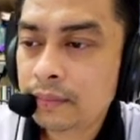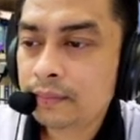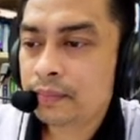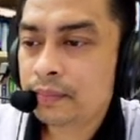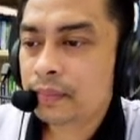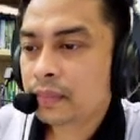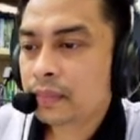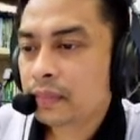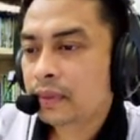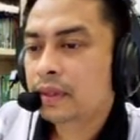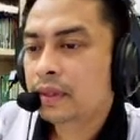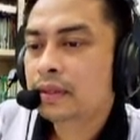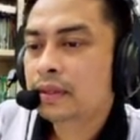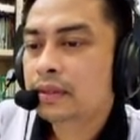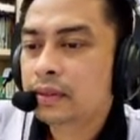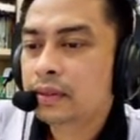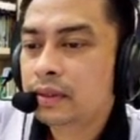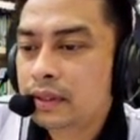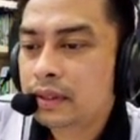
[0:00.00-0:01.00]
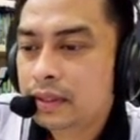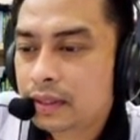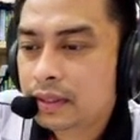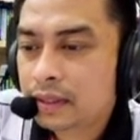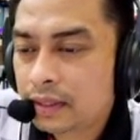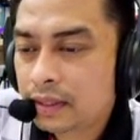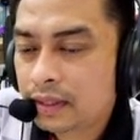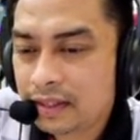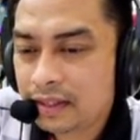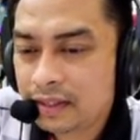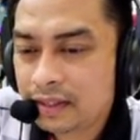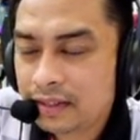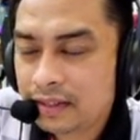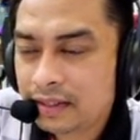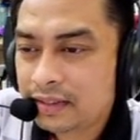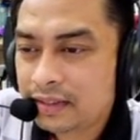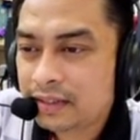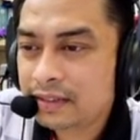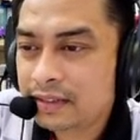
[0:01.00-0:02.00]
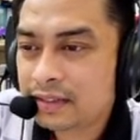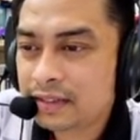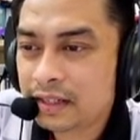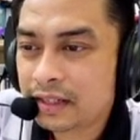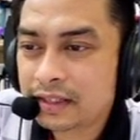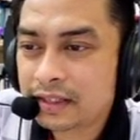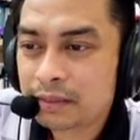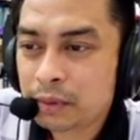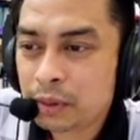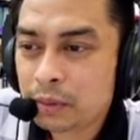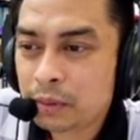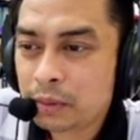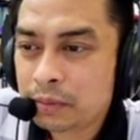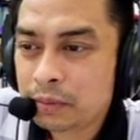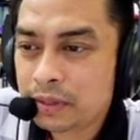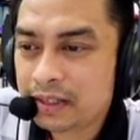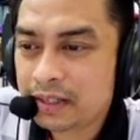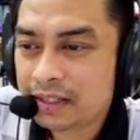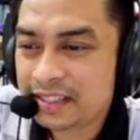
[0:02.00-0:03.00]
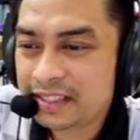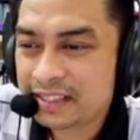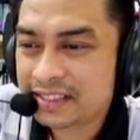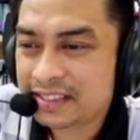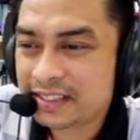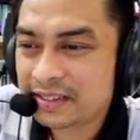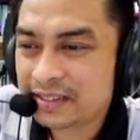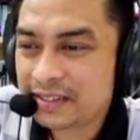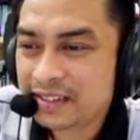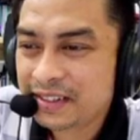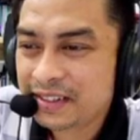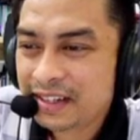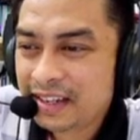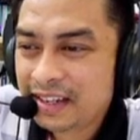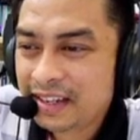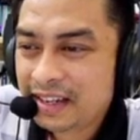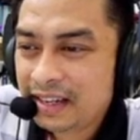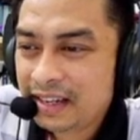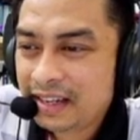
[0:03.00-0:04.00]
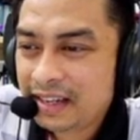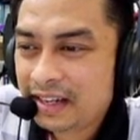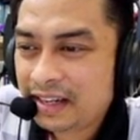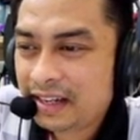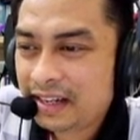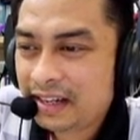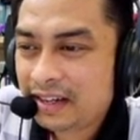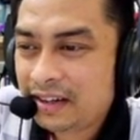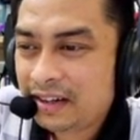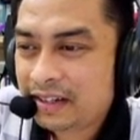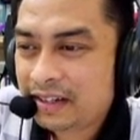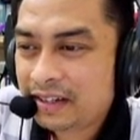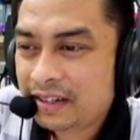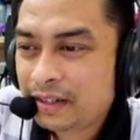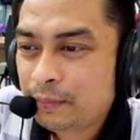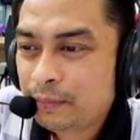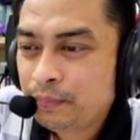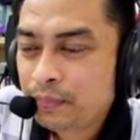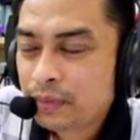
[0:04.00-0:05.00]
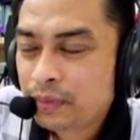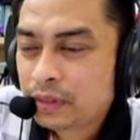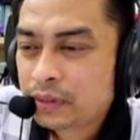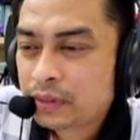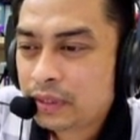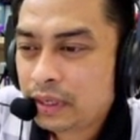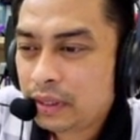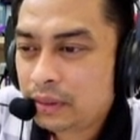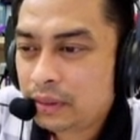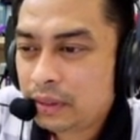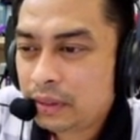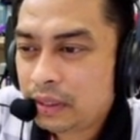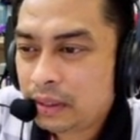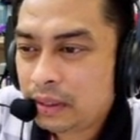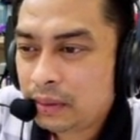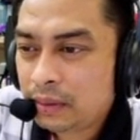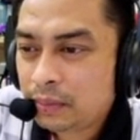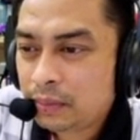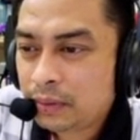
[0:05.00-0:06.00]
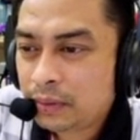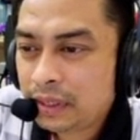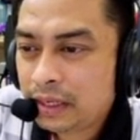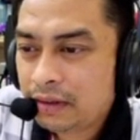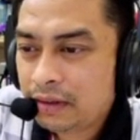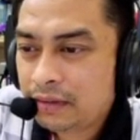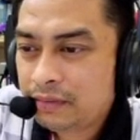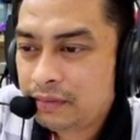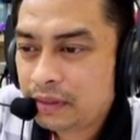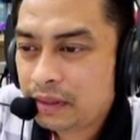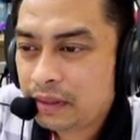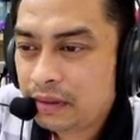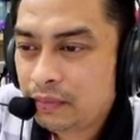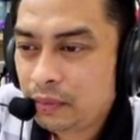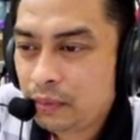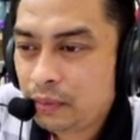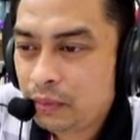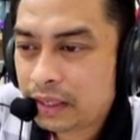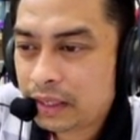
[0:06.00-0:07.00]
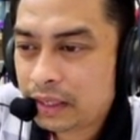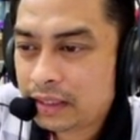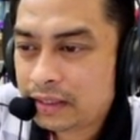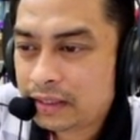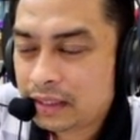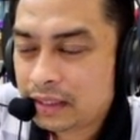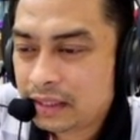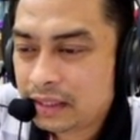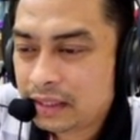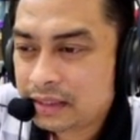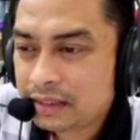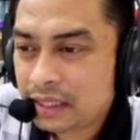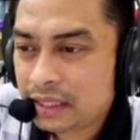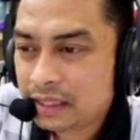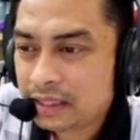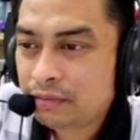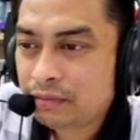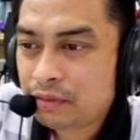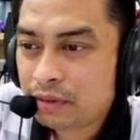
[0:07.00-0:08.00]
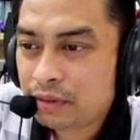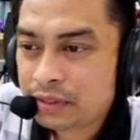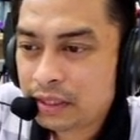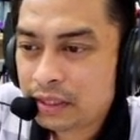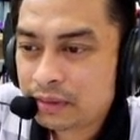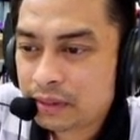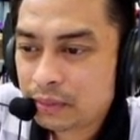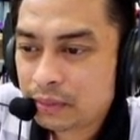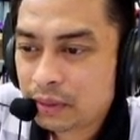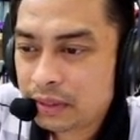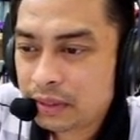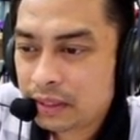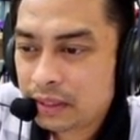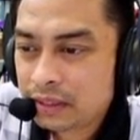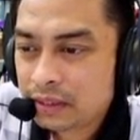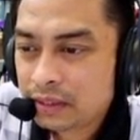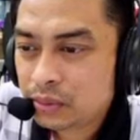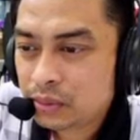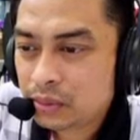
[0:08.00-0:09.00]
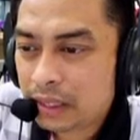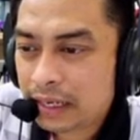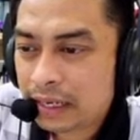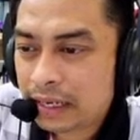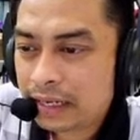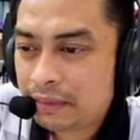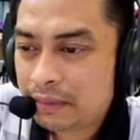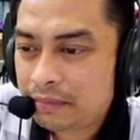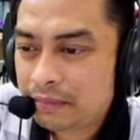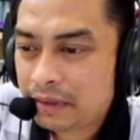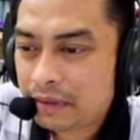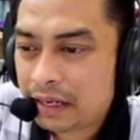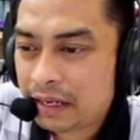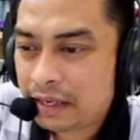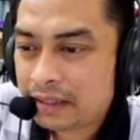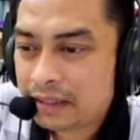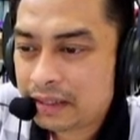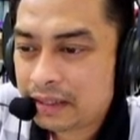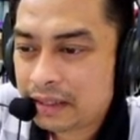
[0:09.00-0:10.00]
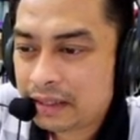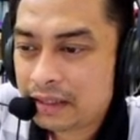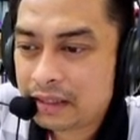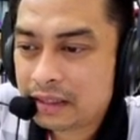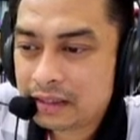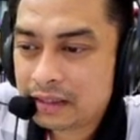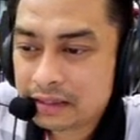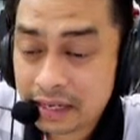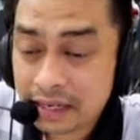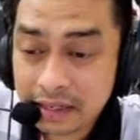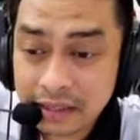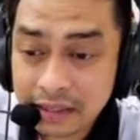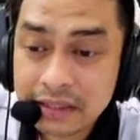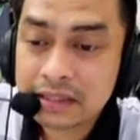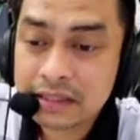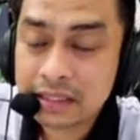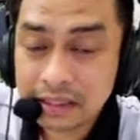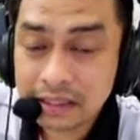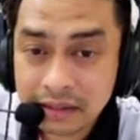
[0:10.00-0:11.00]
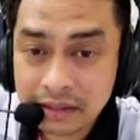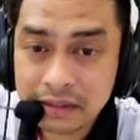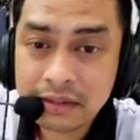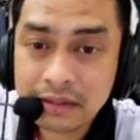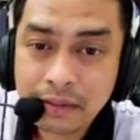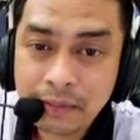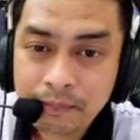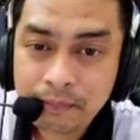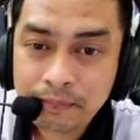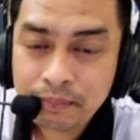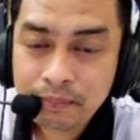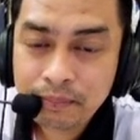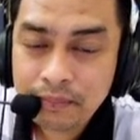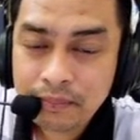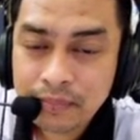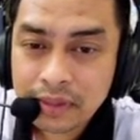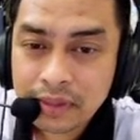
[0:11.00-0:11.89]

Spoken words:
Okay, sorry, there's a technical problem here just now. Alright, so now we have, if you look at the setting for generator 1, so I create a 10 Hz signal.